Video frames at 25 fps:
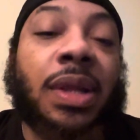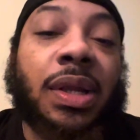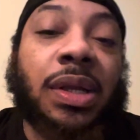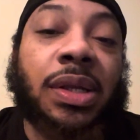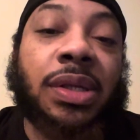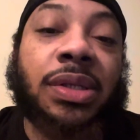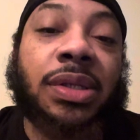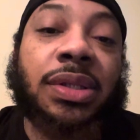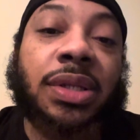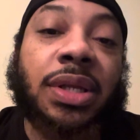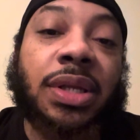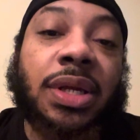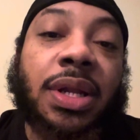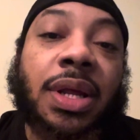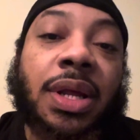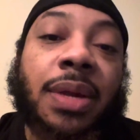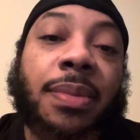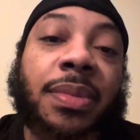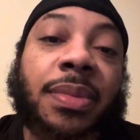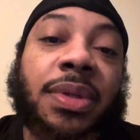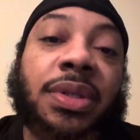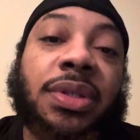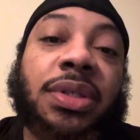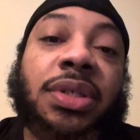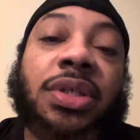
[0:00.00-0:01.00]
that I'm
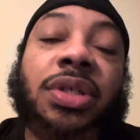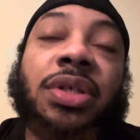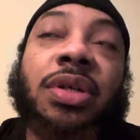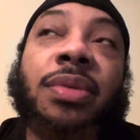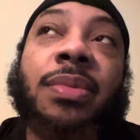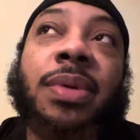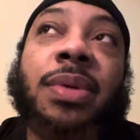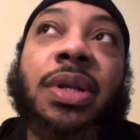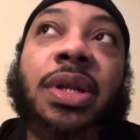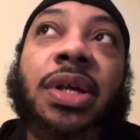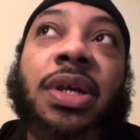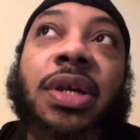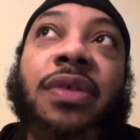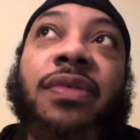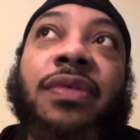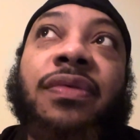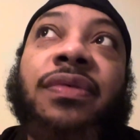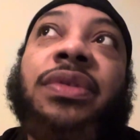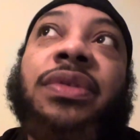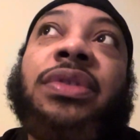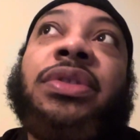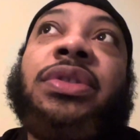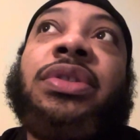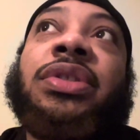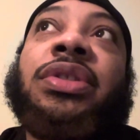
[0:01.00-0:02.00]
meant to share my life
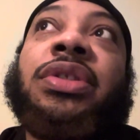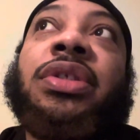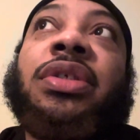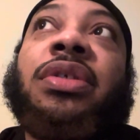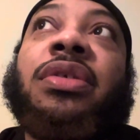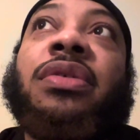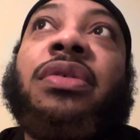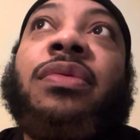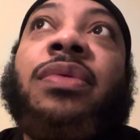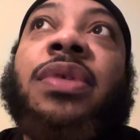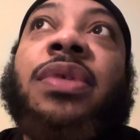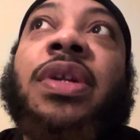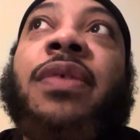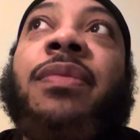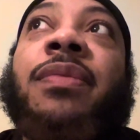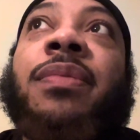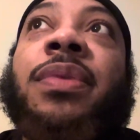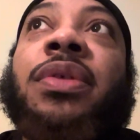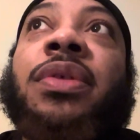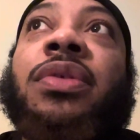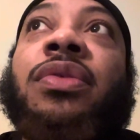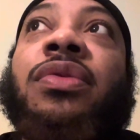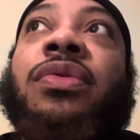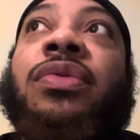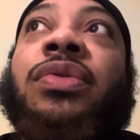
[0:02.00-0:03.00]
and share what I've
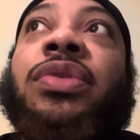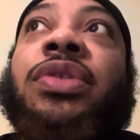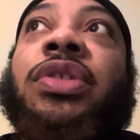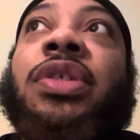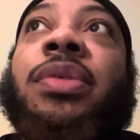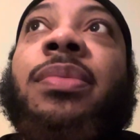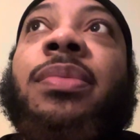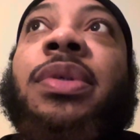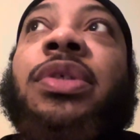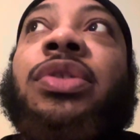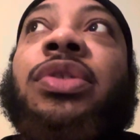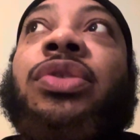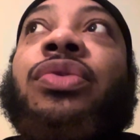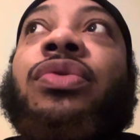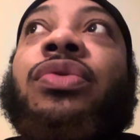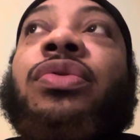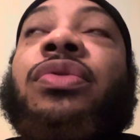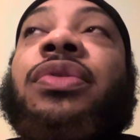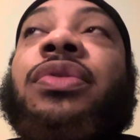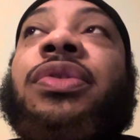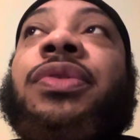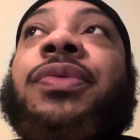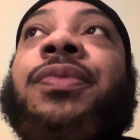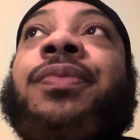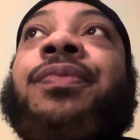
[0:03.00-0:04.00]
been through and share my
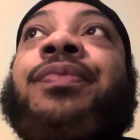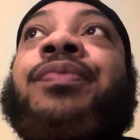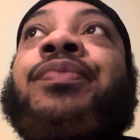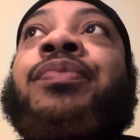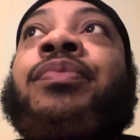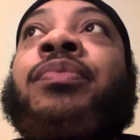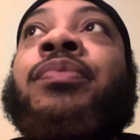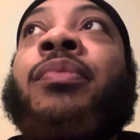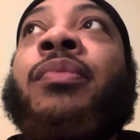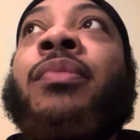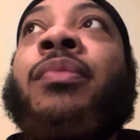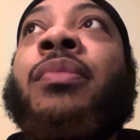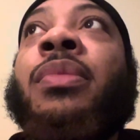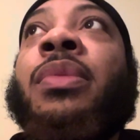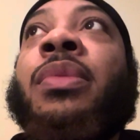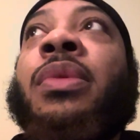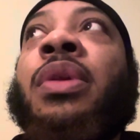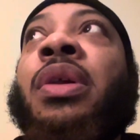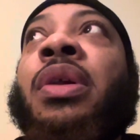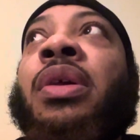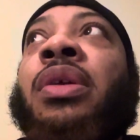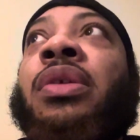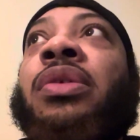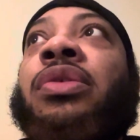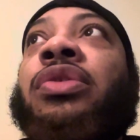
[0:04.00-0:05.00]
story.
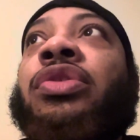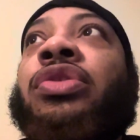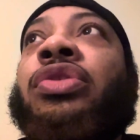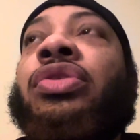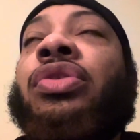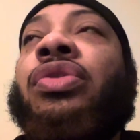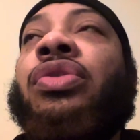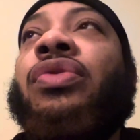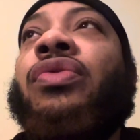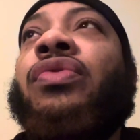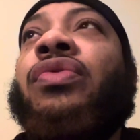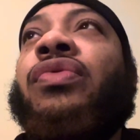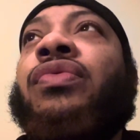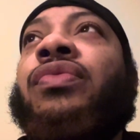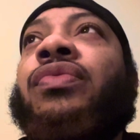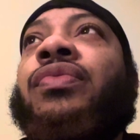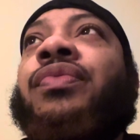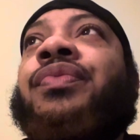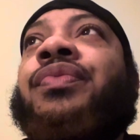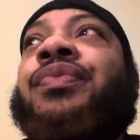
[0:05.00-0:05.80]
So